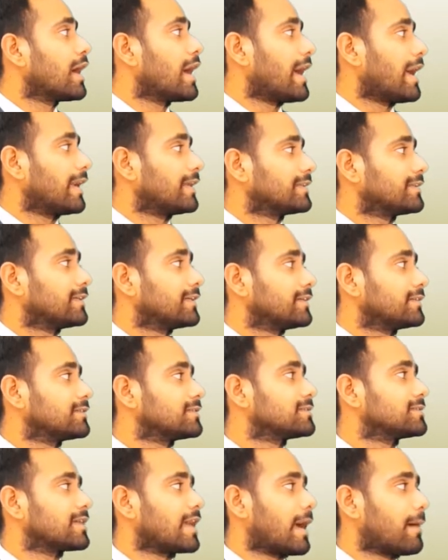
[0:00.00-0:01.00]
and there
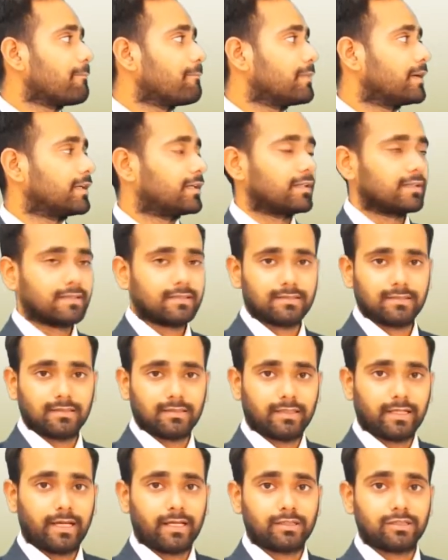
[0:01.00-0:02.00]
is ammeter is
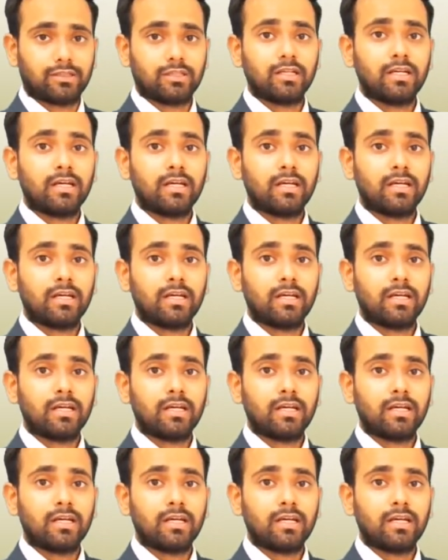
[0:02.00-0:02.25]
attached.